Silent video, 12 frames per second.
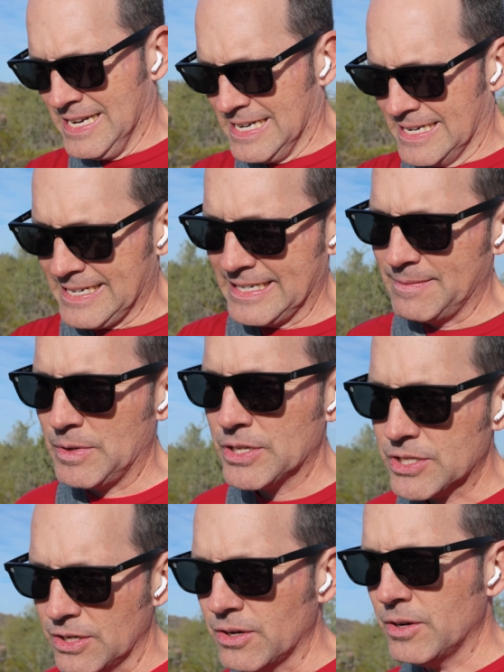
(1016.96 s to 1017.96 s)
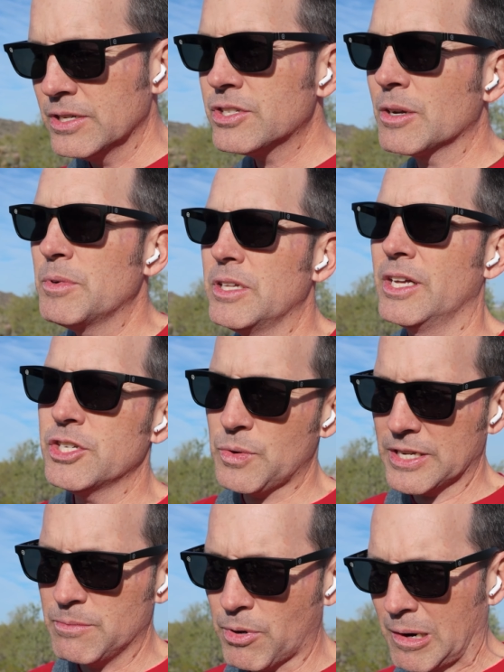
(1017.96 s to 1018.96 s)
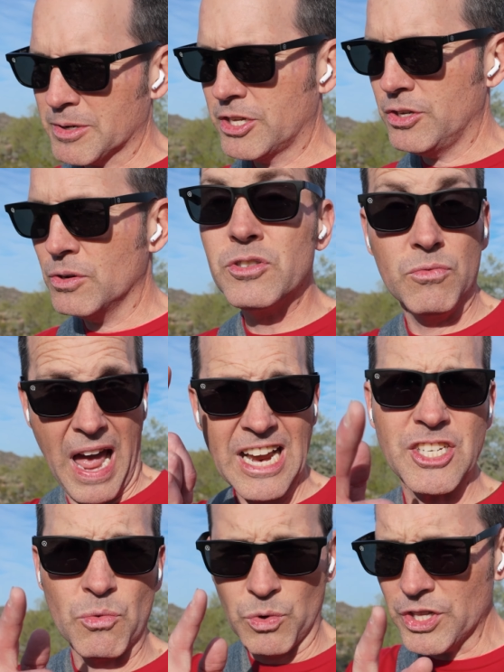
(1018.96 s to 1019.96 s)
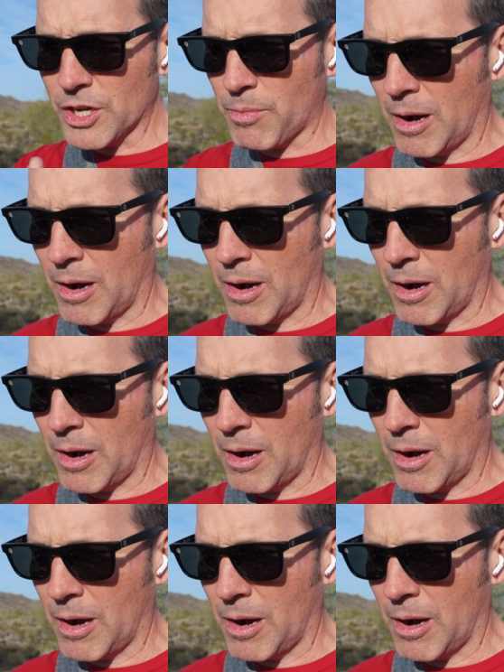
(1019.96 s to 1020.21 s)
So took him to lunch. We had some barbecue. It's actually really good